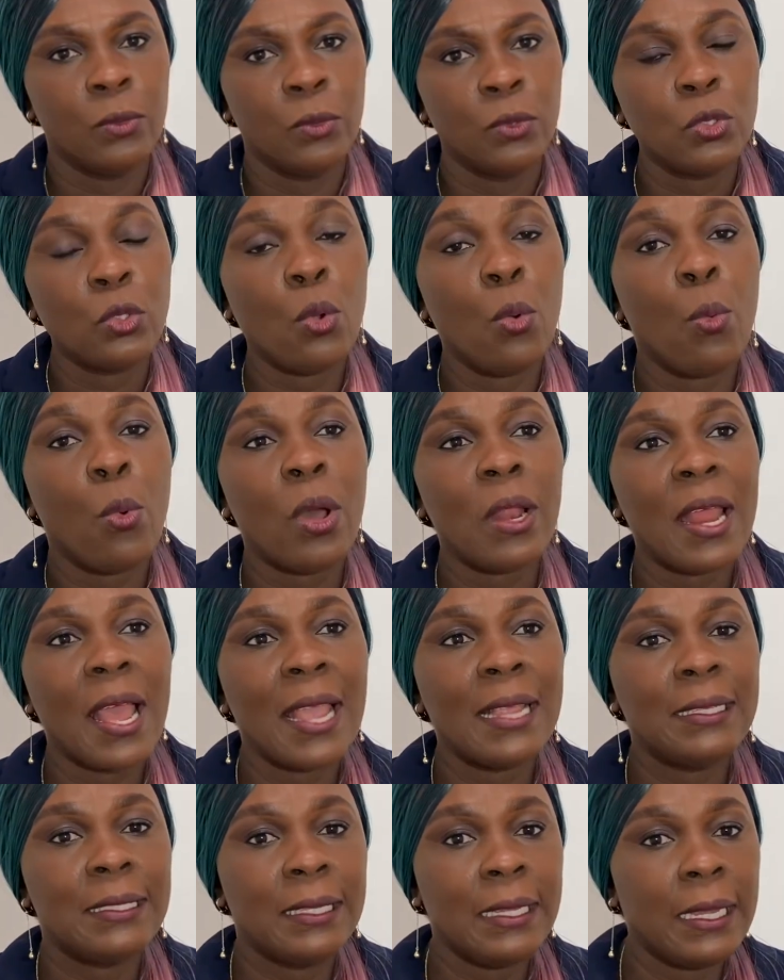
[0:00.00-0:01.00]
So what
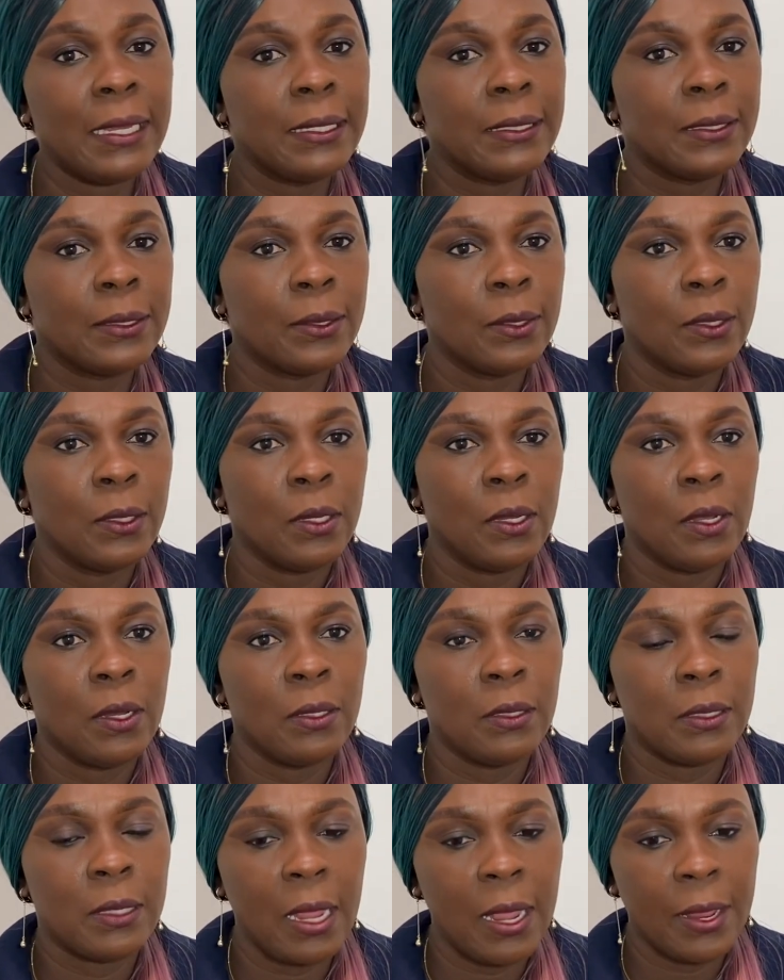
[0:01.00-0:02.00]
I did
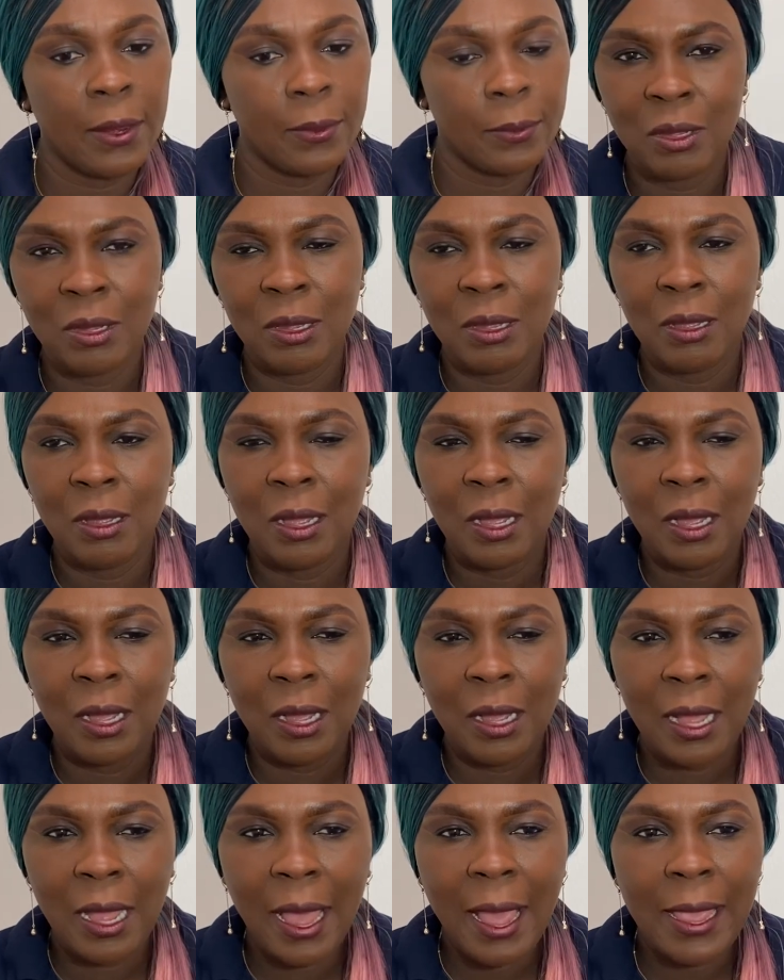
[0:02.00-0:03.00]
then,
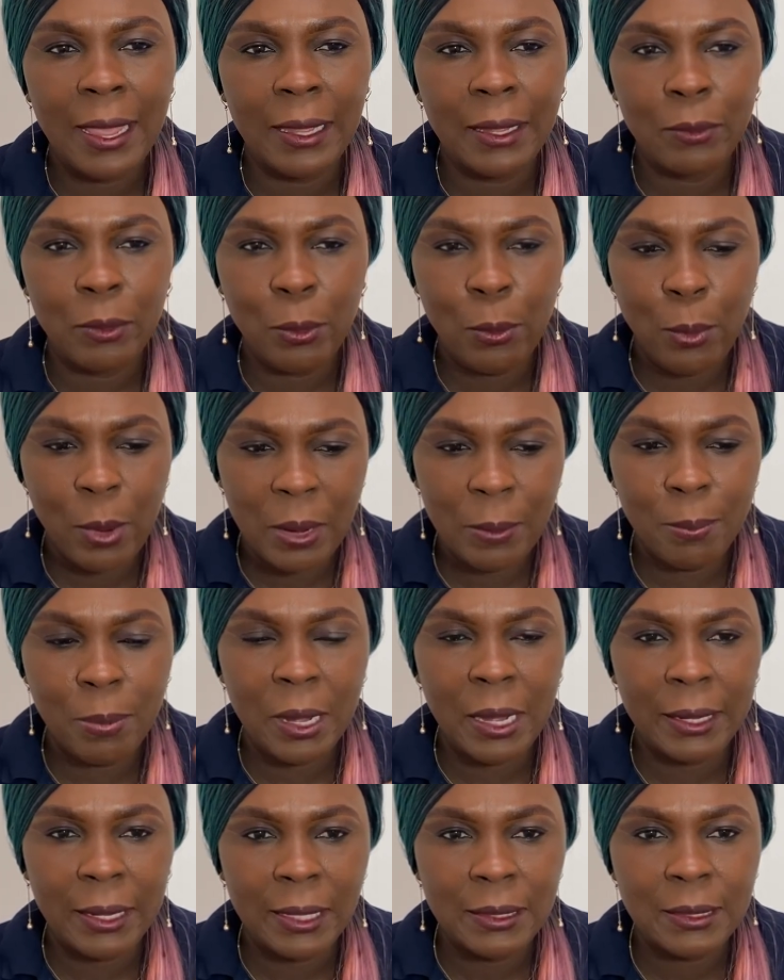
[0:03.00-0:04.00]
I went
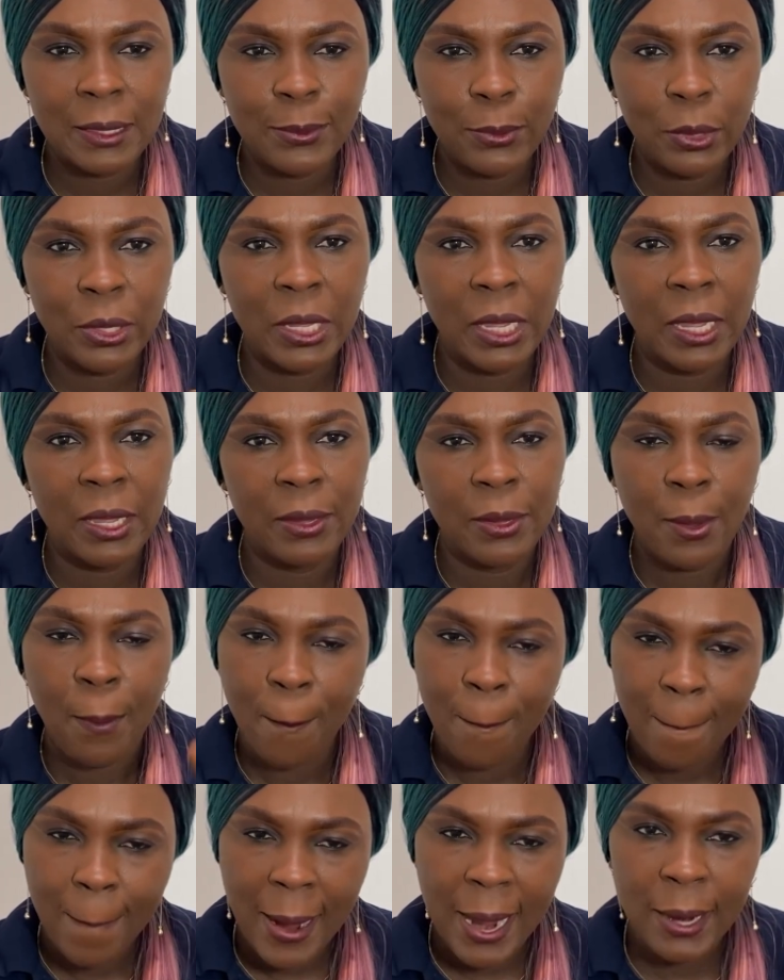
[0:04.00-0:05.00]
back. I said, okay,
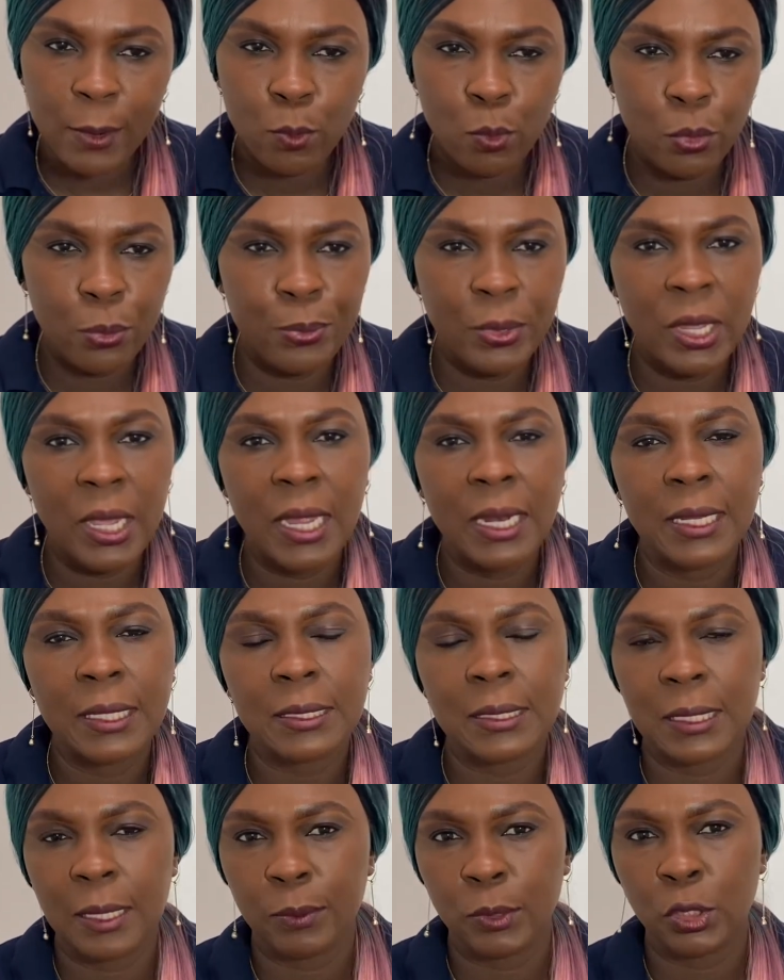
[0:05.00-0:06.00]
mine will be an
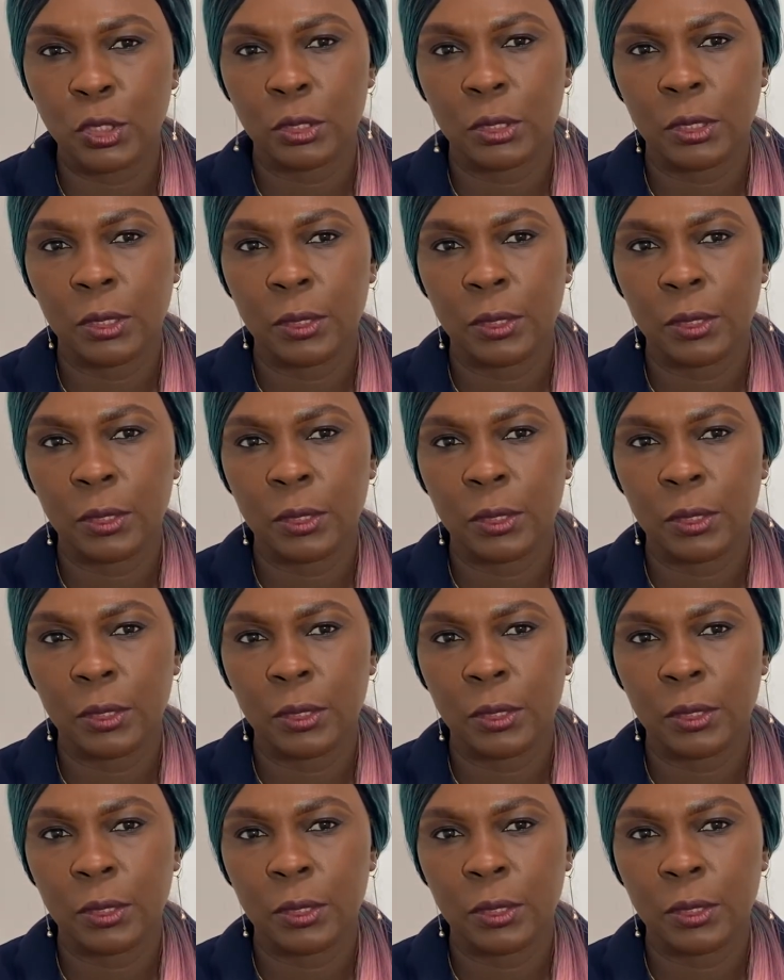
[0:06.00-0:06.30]
exception.